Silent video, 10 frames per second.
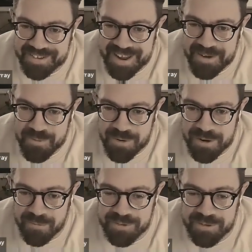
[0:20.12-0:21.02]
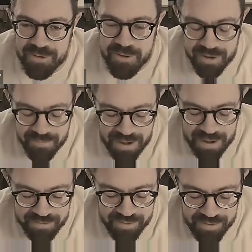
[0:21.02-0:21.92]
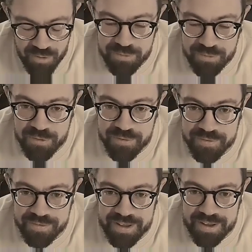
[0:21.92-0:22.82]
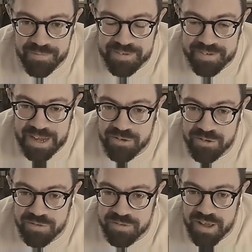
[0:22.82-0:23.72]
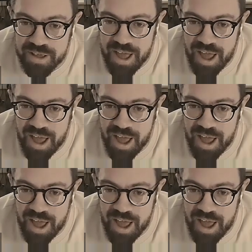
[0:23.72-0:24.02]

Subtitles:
Today, we're going to talk about open source investigations,